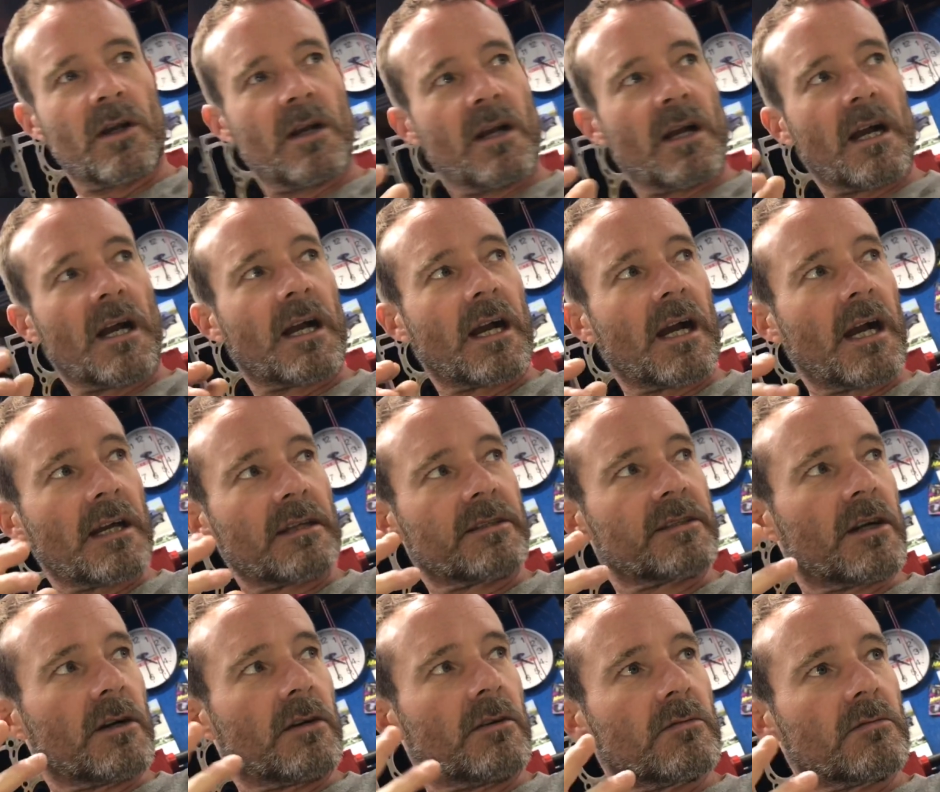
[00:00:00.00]

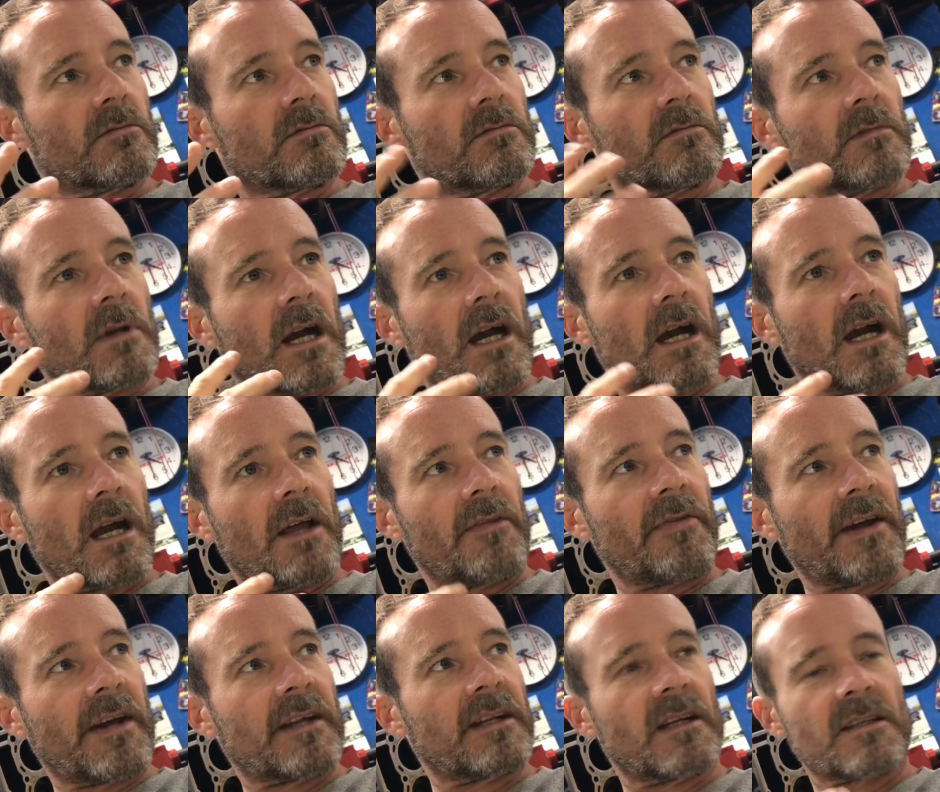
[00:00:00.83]

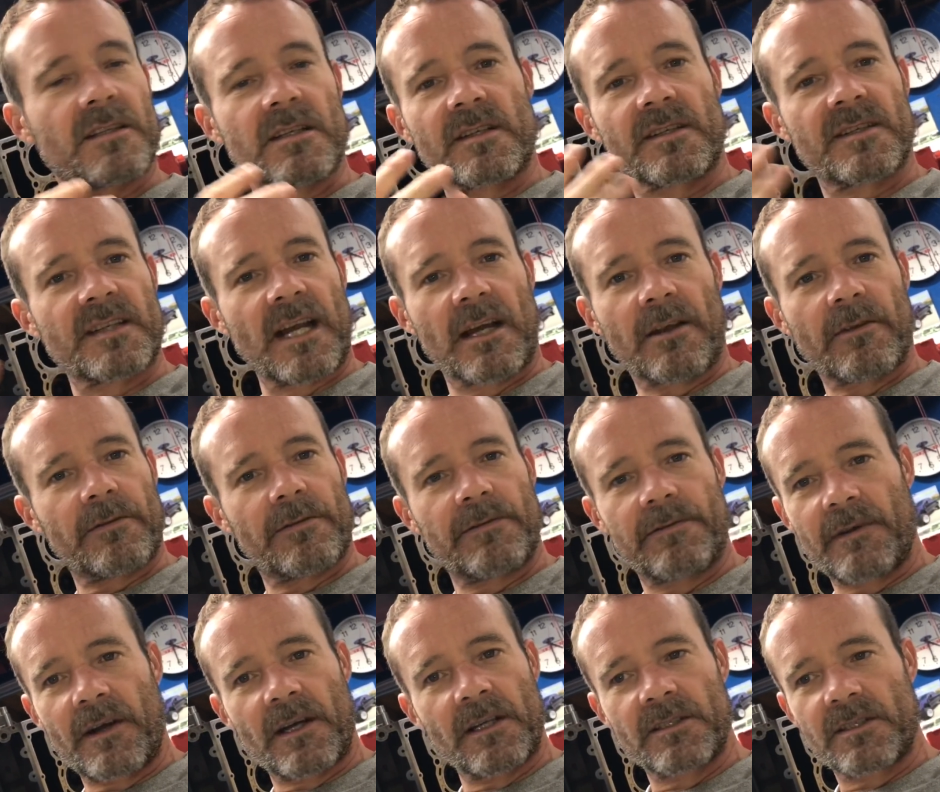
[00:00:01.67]
That doesn't sound
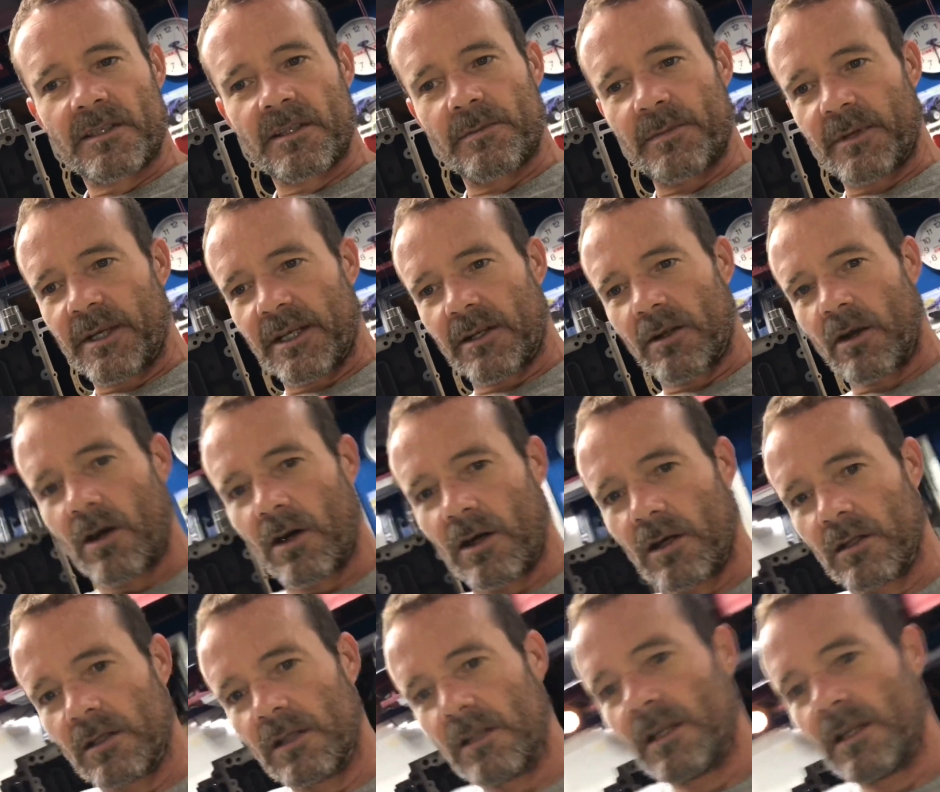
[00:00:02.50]
fun to me at all.